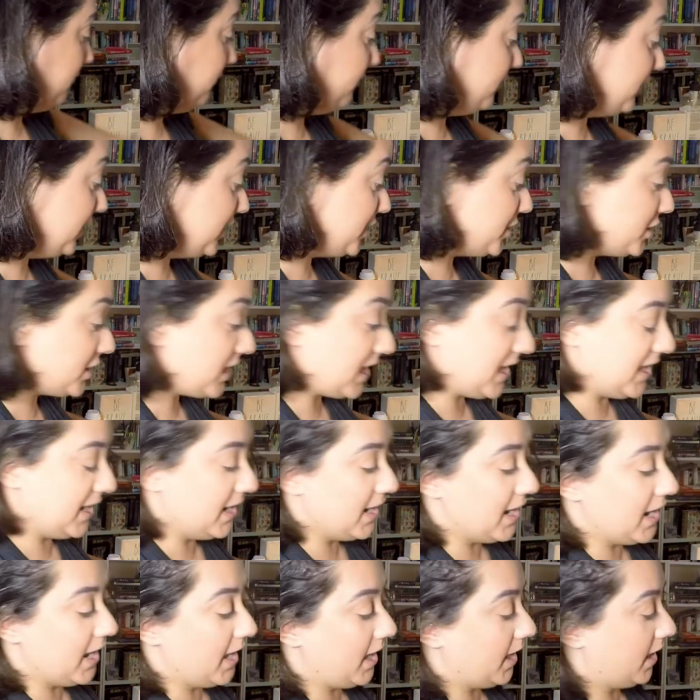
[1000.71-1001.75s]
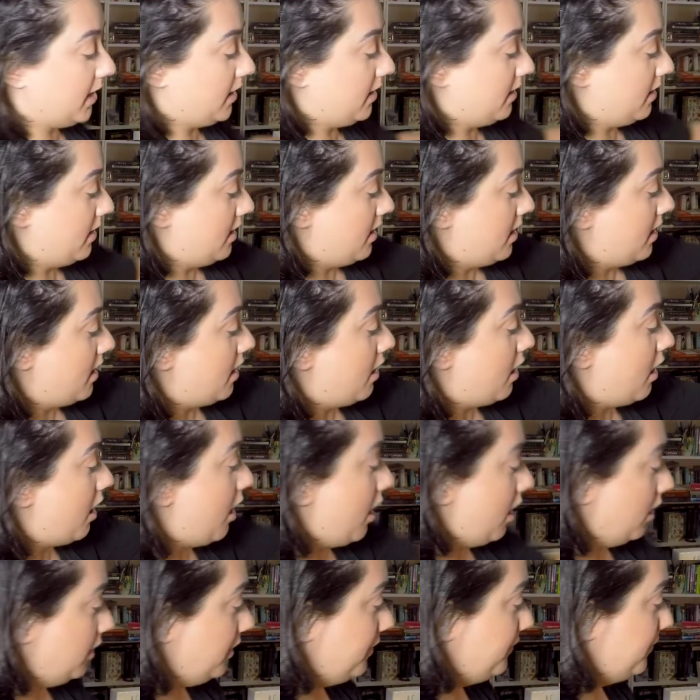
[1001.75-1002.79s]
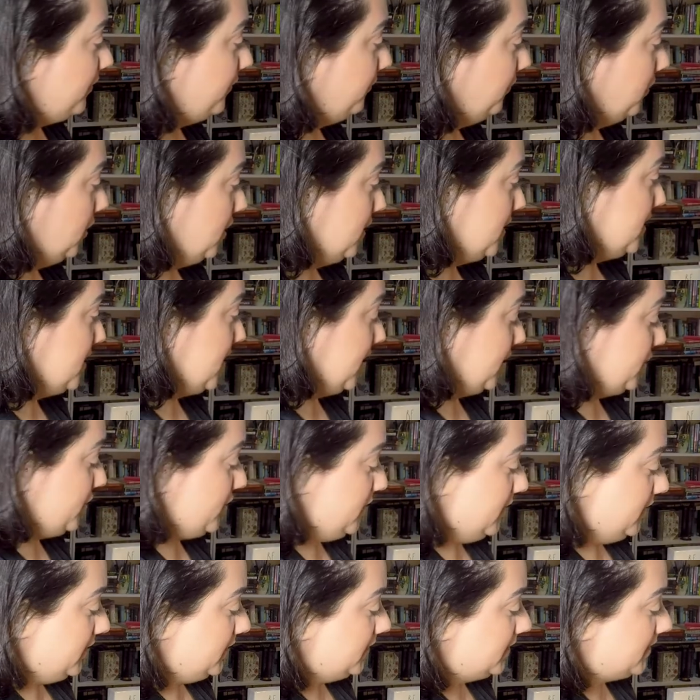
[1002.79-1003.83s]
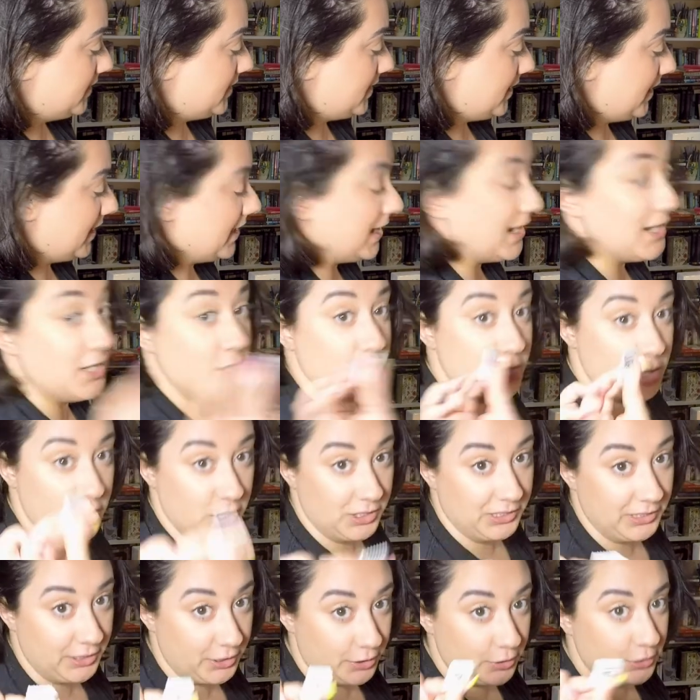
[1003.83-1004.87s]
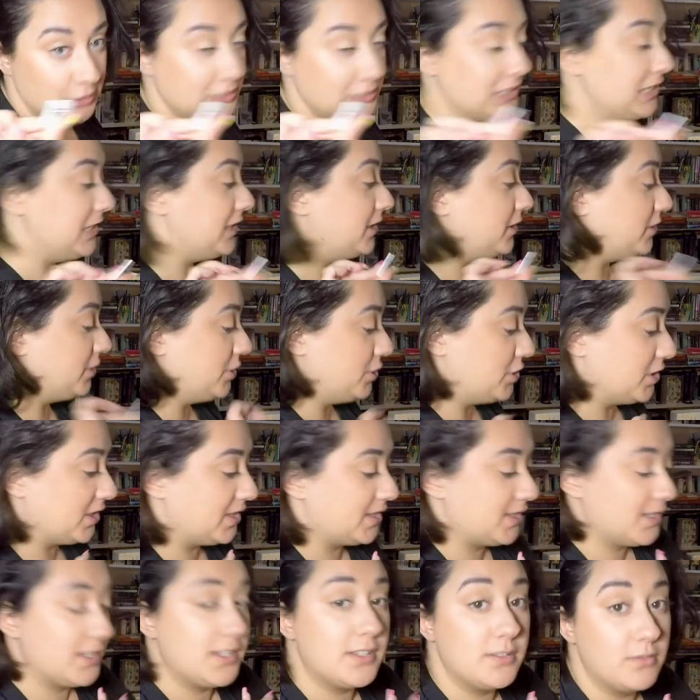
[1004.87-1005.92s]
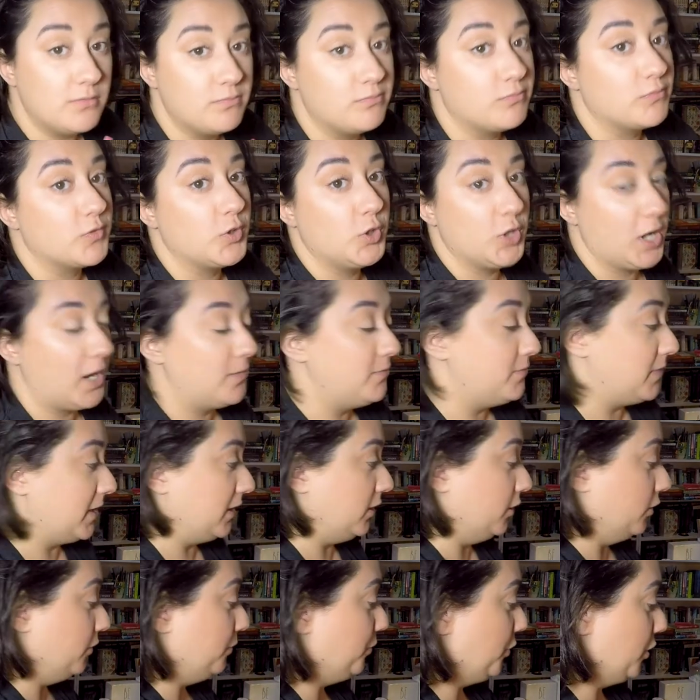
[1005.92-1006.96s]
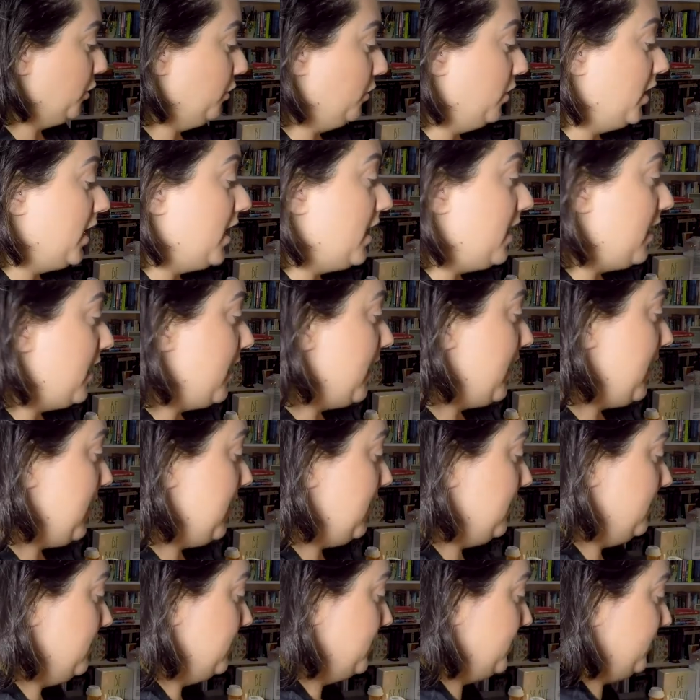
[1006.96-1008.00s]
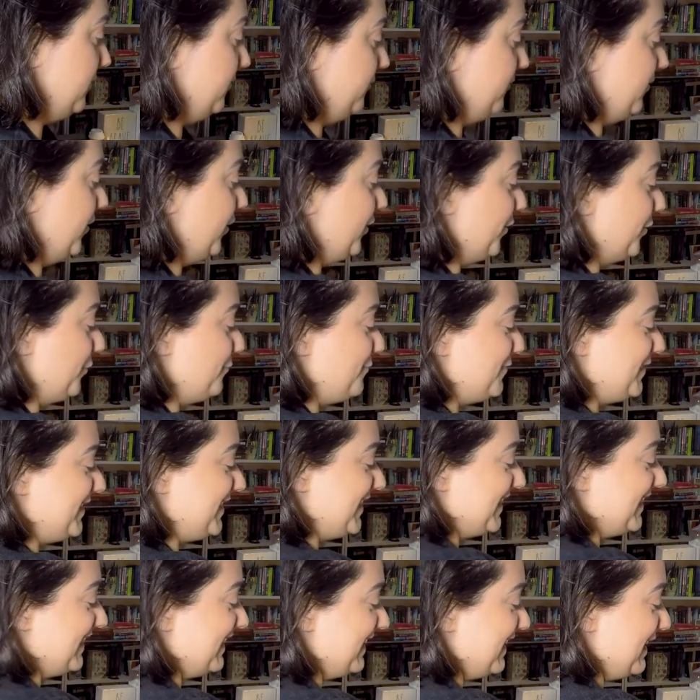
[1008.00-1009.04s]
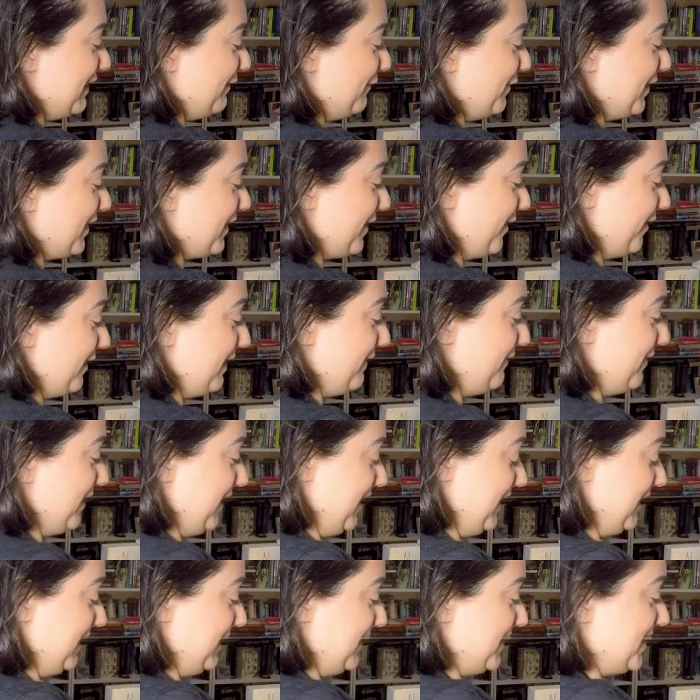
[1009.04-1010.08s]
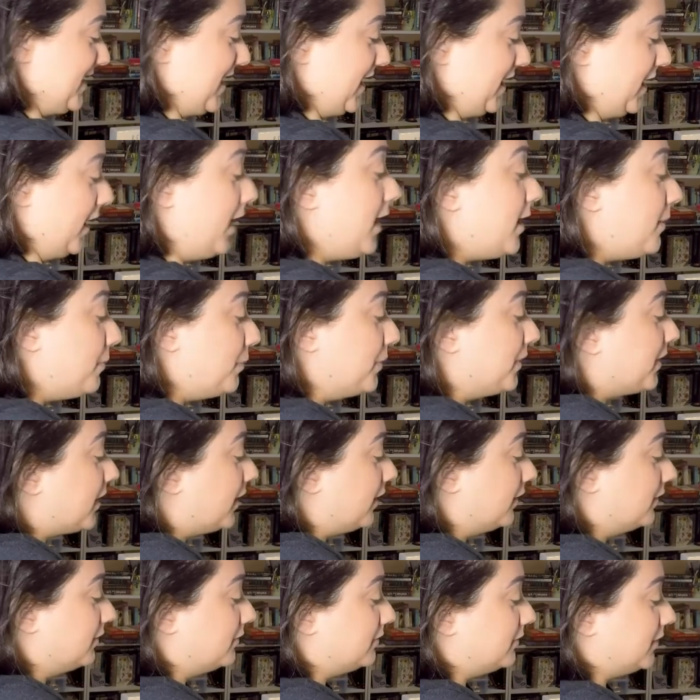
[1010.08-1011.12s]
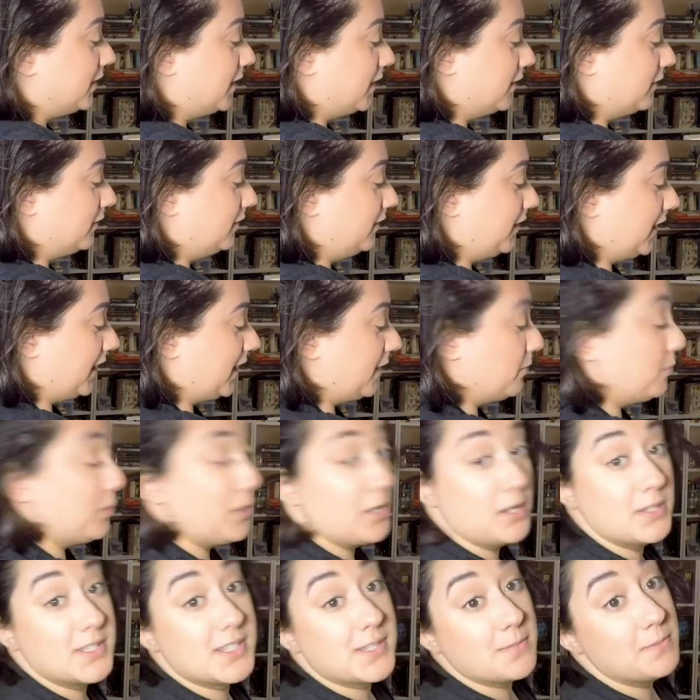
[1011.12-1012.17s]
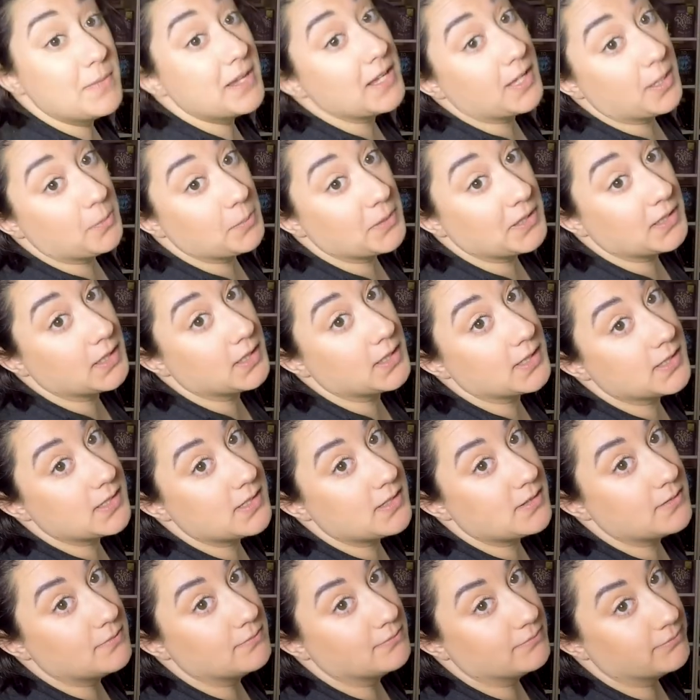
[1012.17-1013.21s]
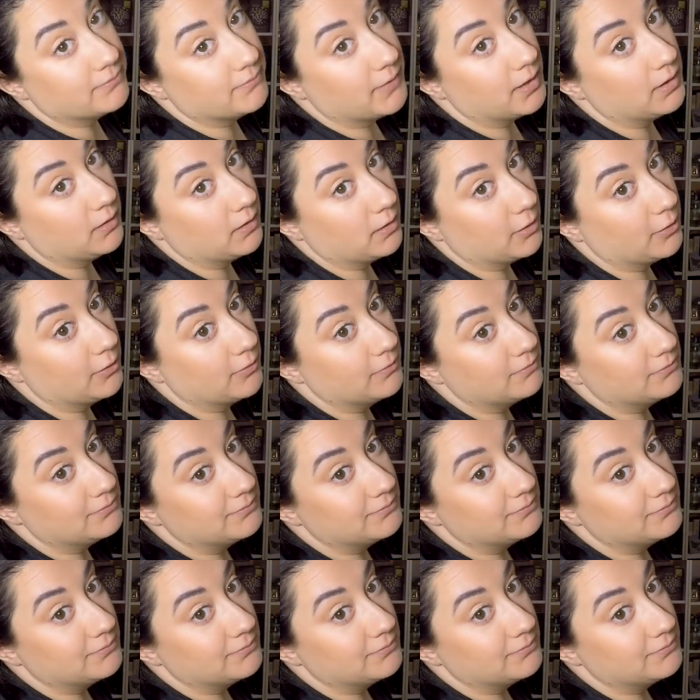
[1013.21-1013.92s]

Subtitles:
finished editing all of the vlog sections and I literally just grabbed my GoPro and filmed without even getting set up, without, you know, like I put on some makeup at least, a little,